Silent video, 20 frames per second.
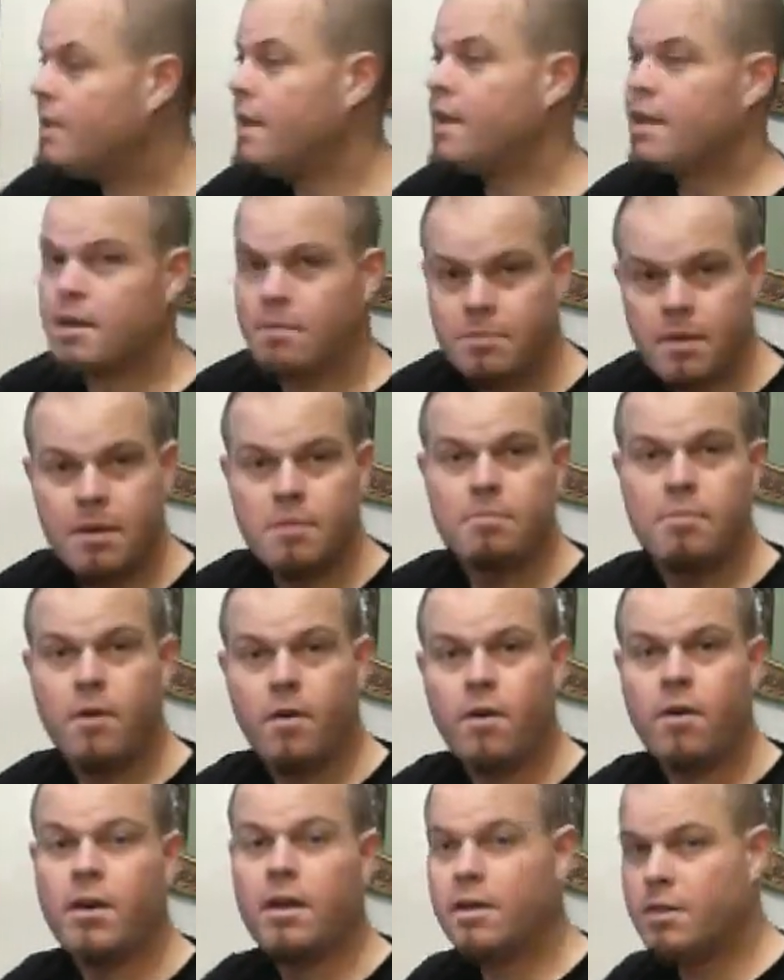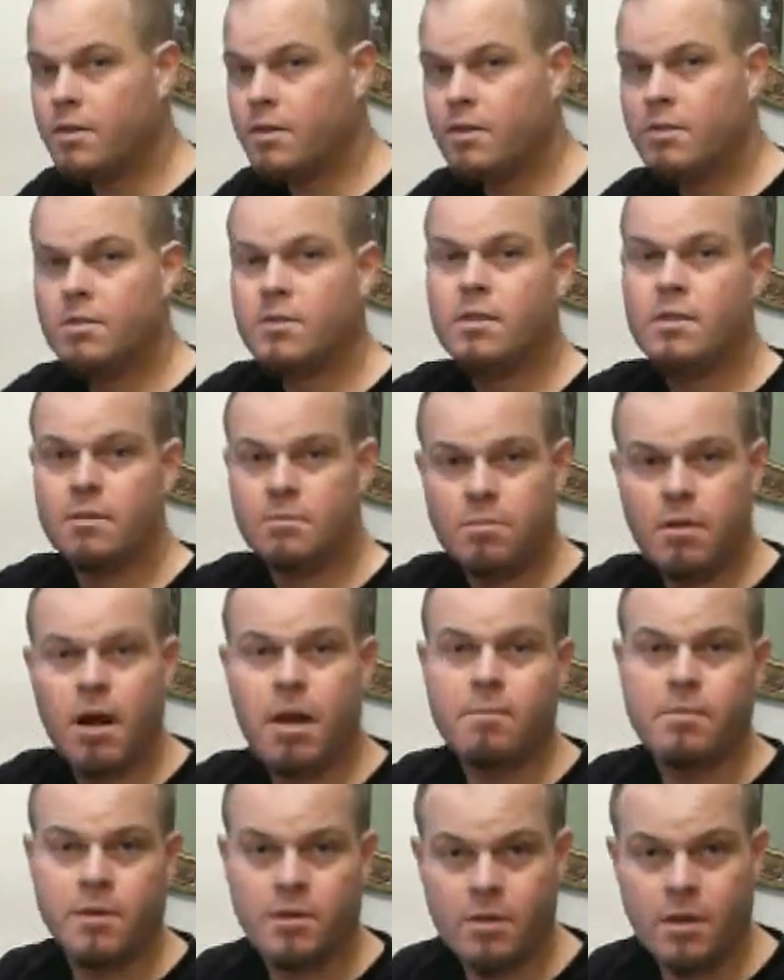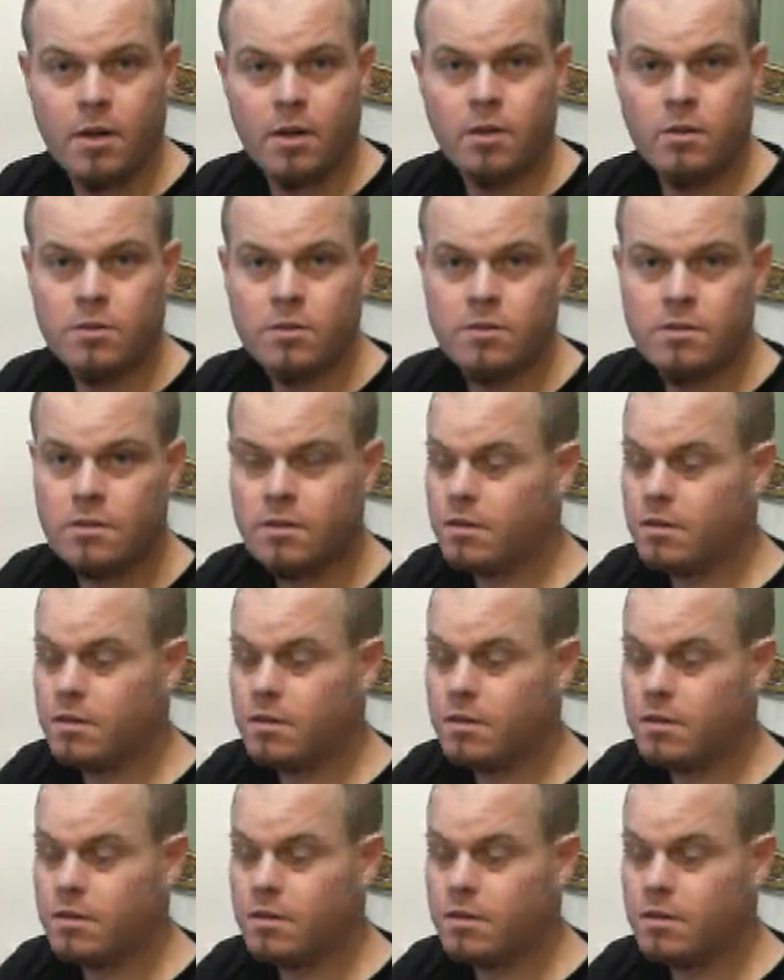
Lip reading: take a bit more and do to the proper dose,